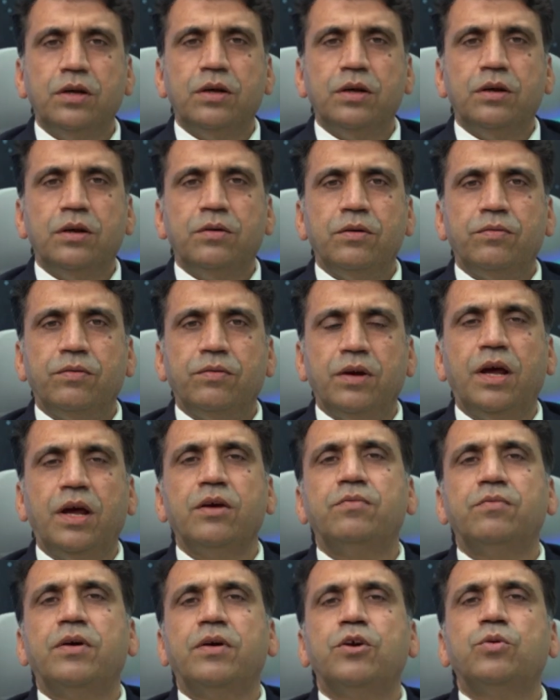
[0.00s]
like for
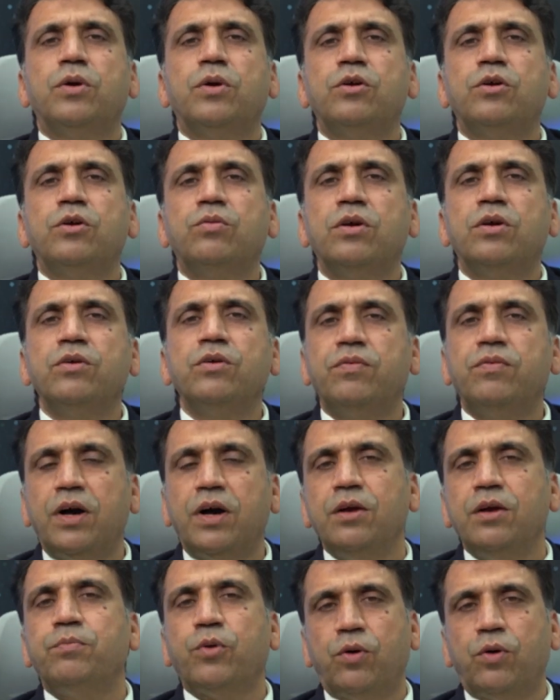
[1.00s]
2025
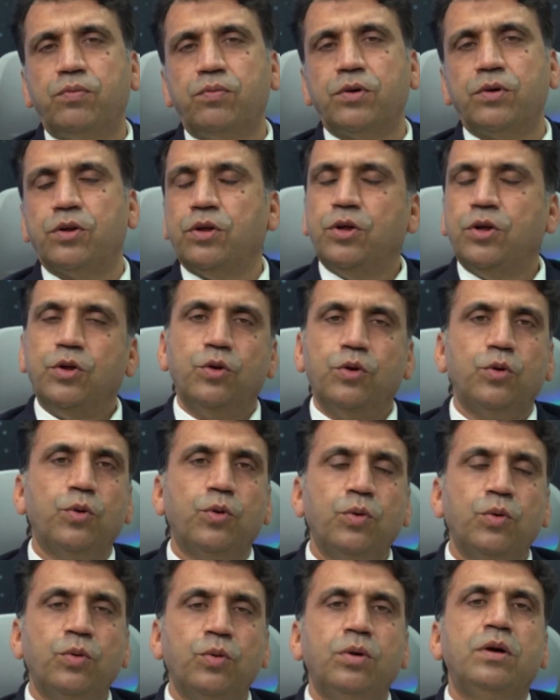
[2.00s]
profit.
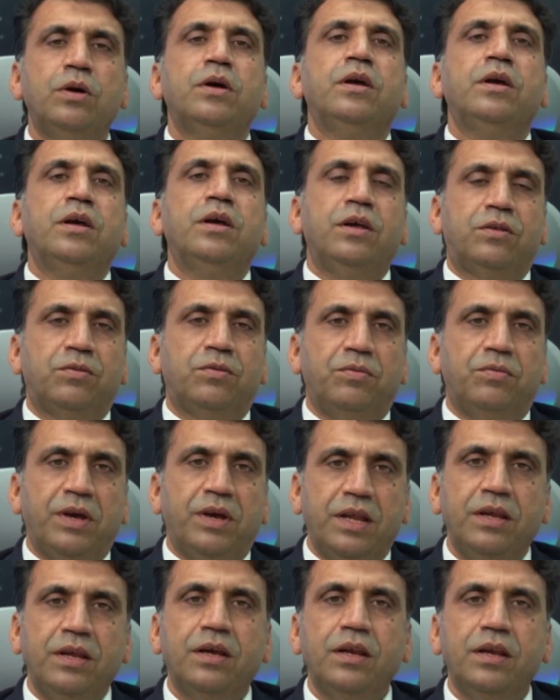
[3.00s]
No, it's very
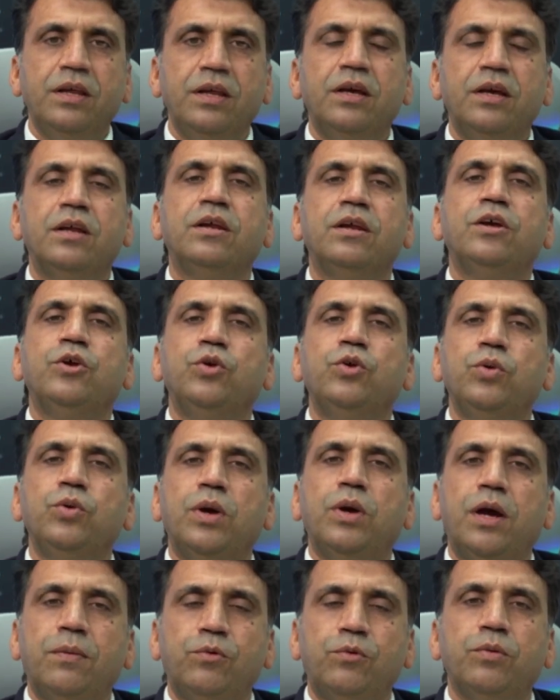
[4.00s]
clear you
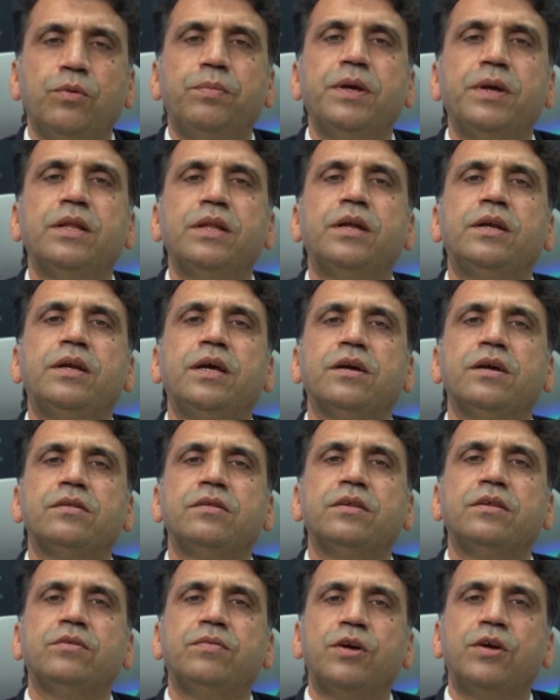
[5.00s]
have to pay the taxes
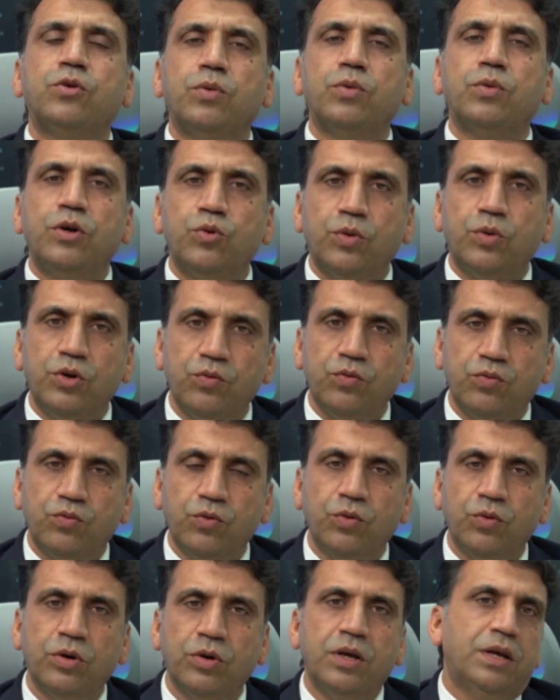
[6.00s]
for 2024,
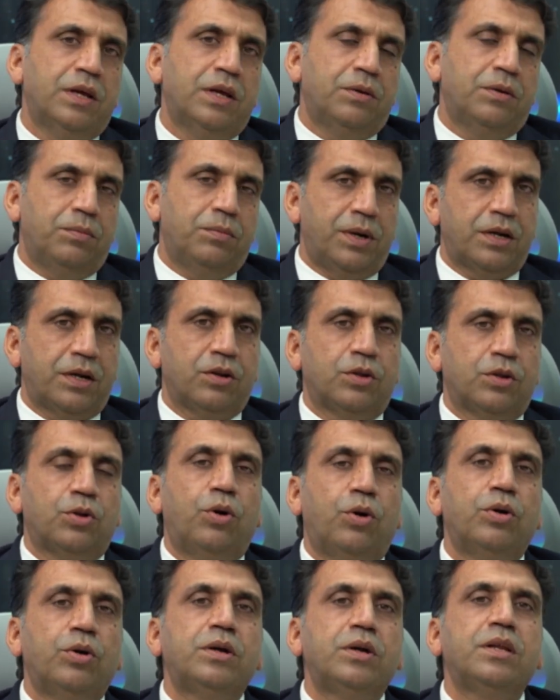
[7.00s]
but
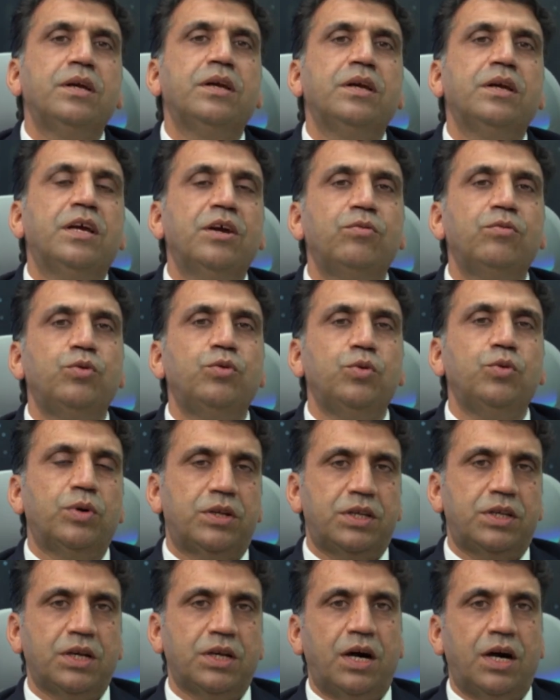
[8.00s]
authority gives you a
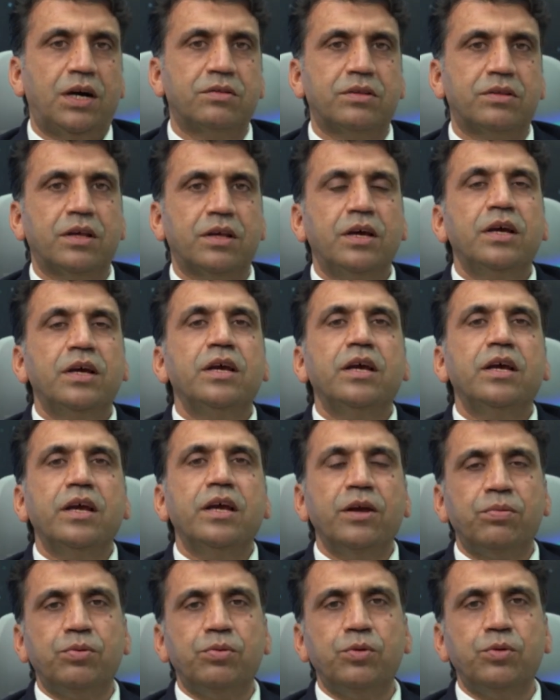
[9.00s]
chance. If
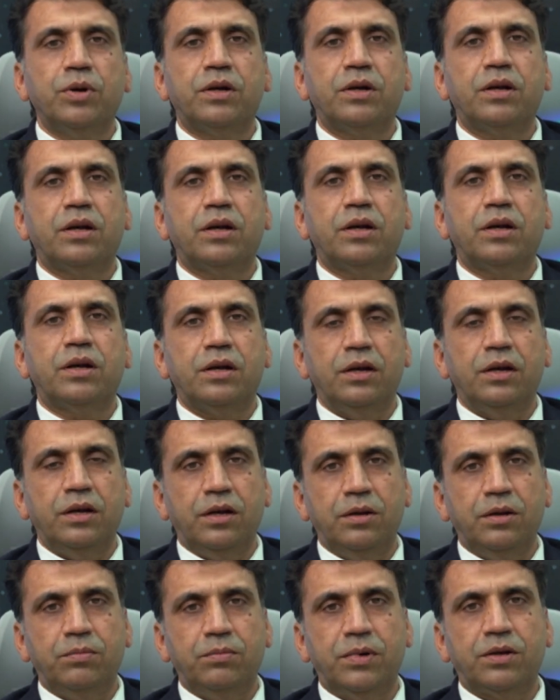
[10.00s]
you are
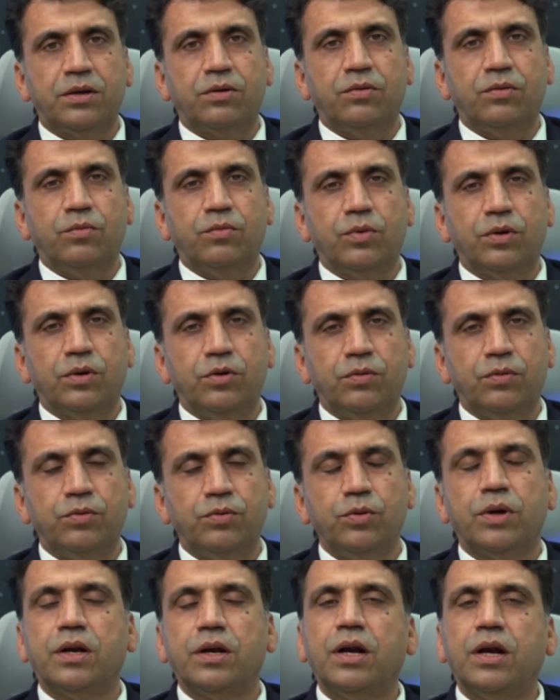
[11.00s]
limit, if you are
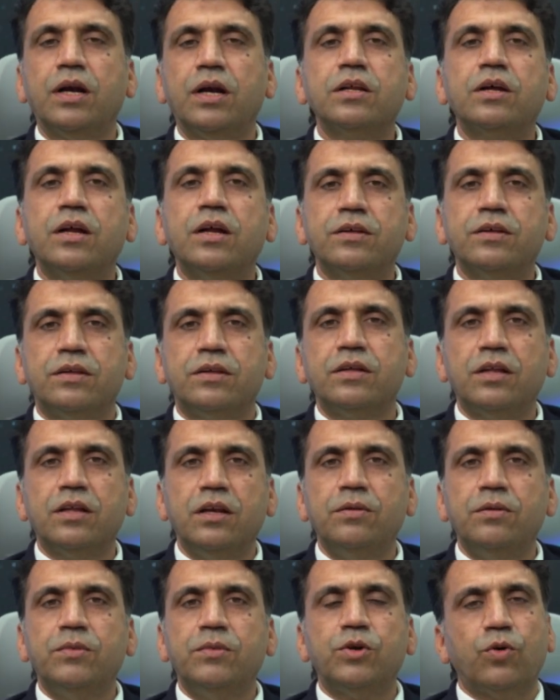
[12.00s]
not crossing the
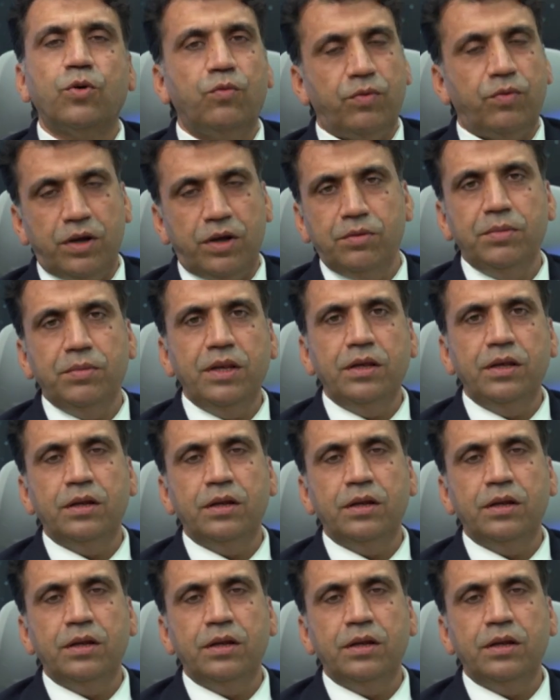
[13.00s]
limit of 1 million,